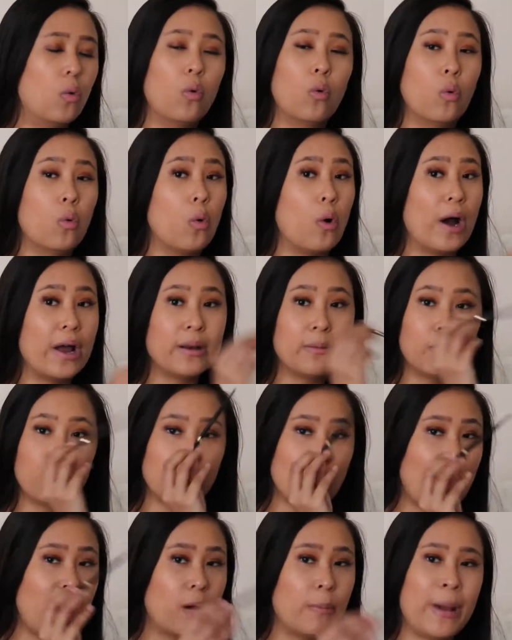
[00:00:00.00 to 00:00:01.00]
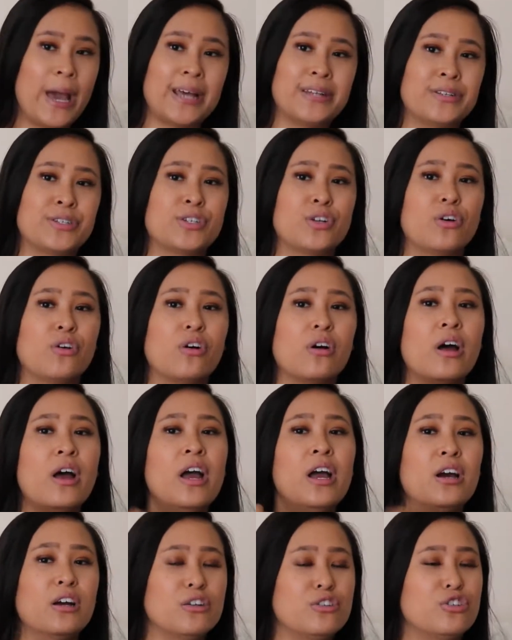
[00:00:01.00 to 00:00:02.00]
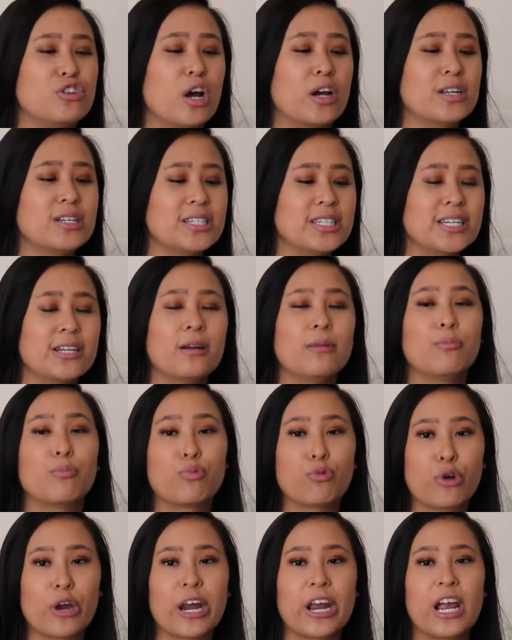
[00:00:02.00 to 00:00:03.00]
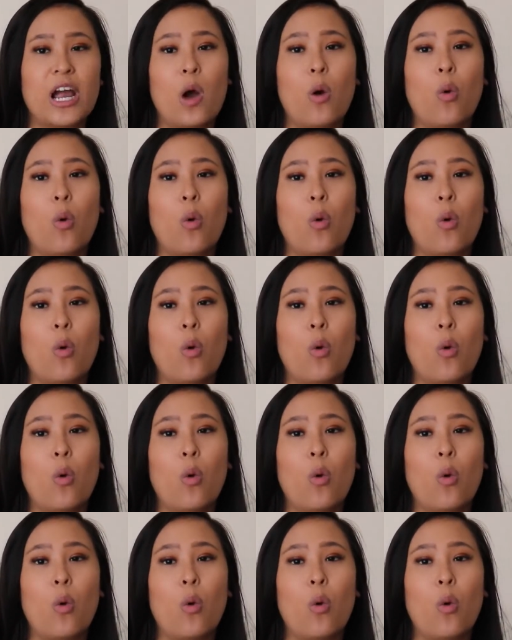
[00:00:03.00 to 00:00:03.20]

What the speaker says: one brow pencil. Just bring